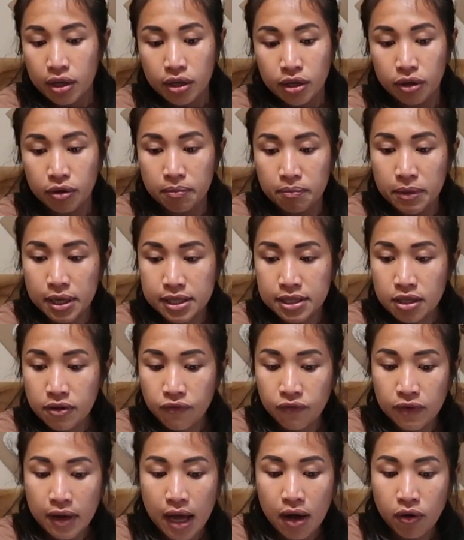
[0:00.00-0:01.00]
You mix the
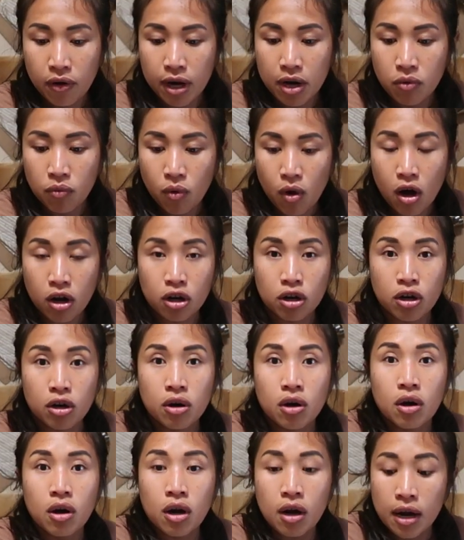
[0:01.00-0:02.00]
flour and
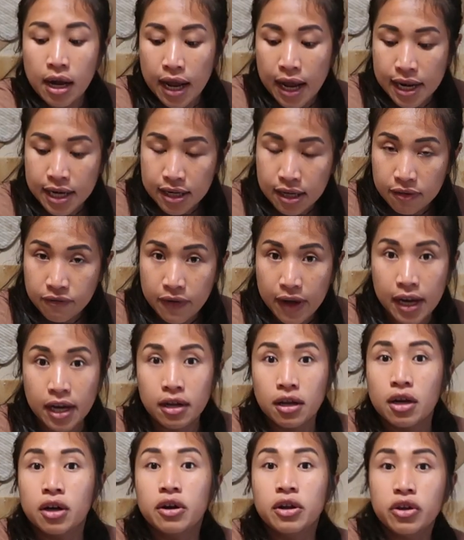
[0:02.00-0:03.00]
water and
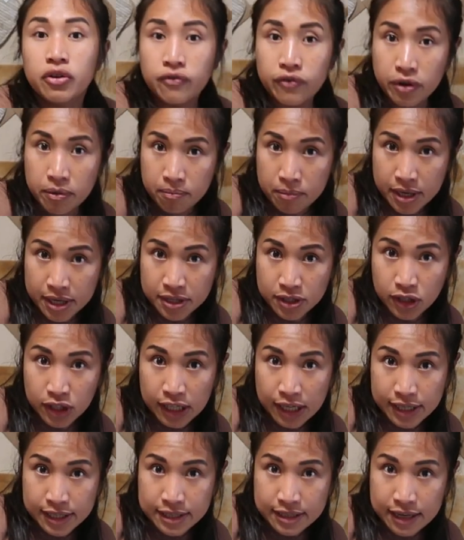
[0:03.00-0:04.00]
Levain, you
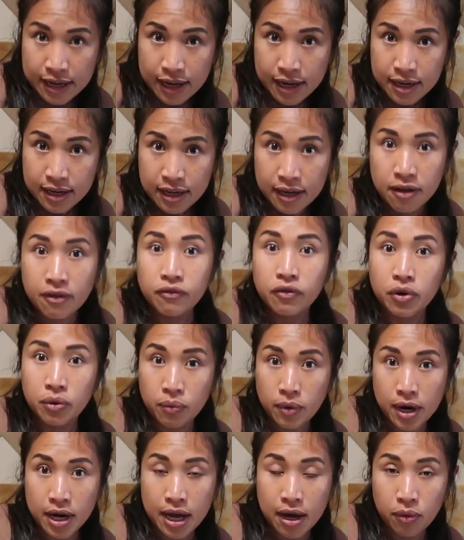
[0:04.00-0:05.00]
fermentolyze that for
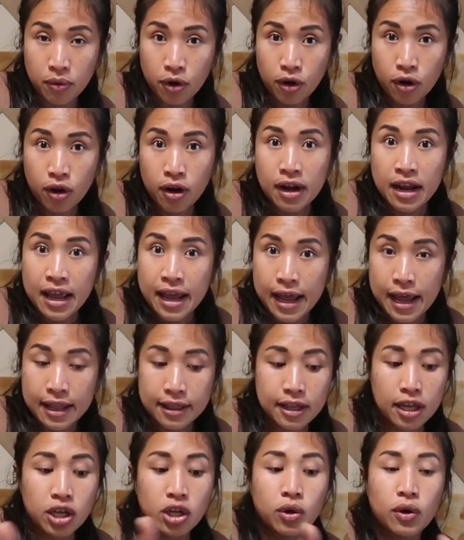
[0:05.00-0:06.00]
1 hour,
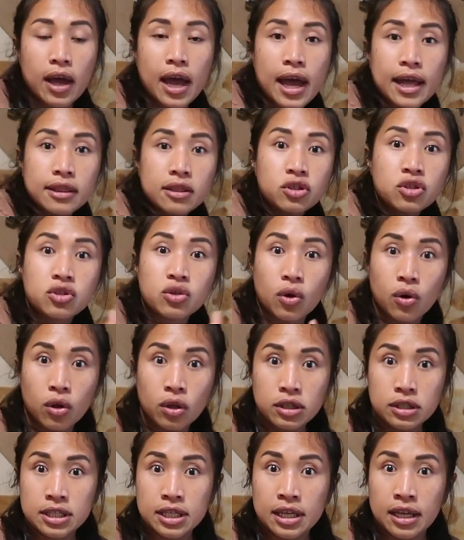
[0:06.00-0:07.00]
and then you add the
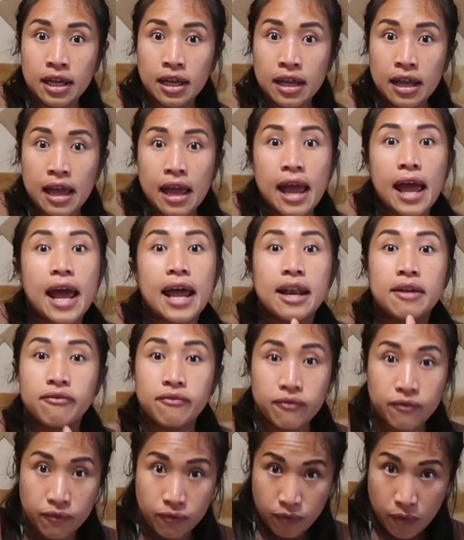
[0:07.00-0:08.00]
salt. And
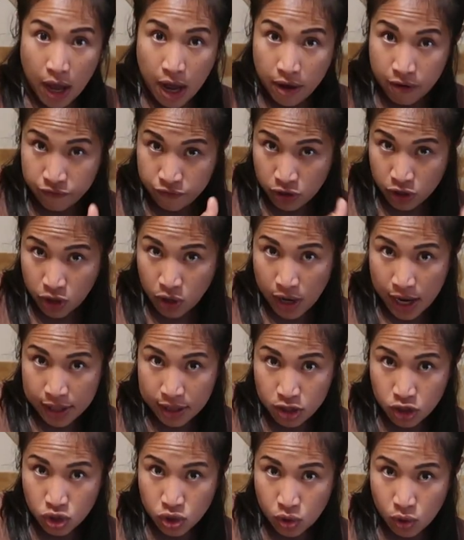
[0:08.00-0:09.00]
after you
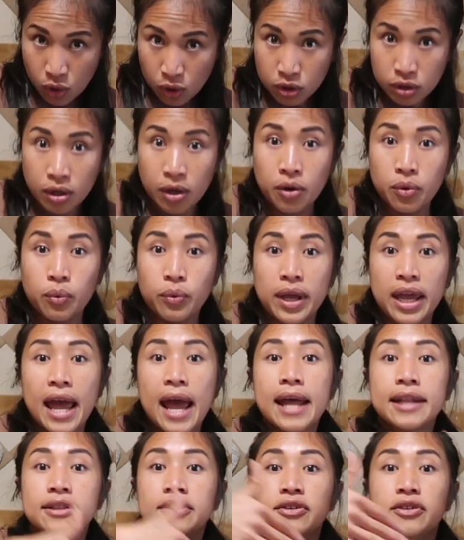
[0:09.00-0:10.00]
add the salt, we
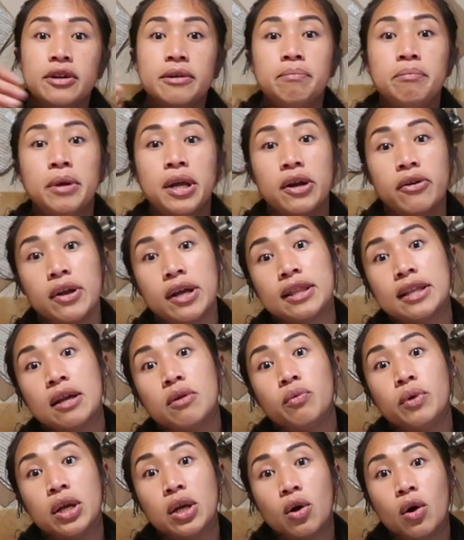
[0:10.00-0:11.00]
enter a period
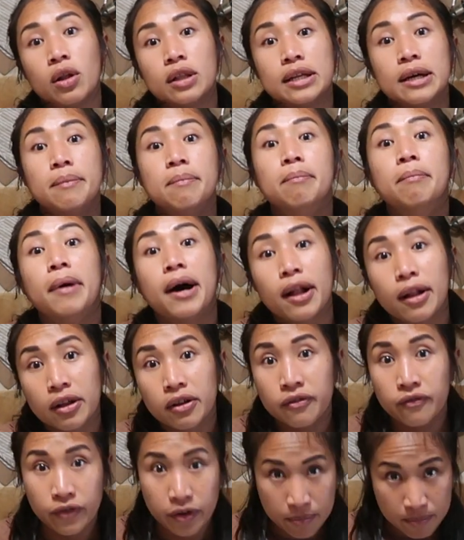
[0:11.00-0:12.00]
that we call a
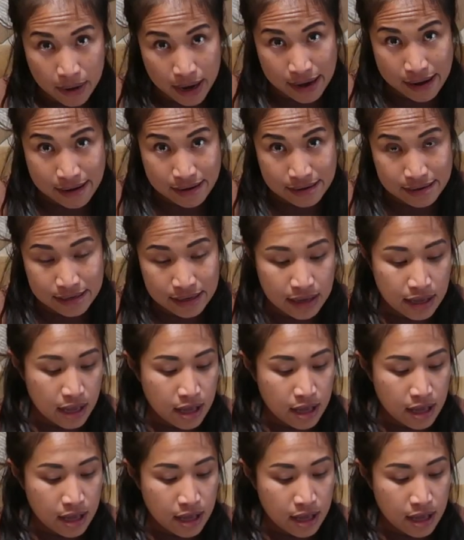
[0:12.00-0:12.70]
bulk ferment.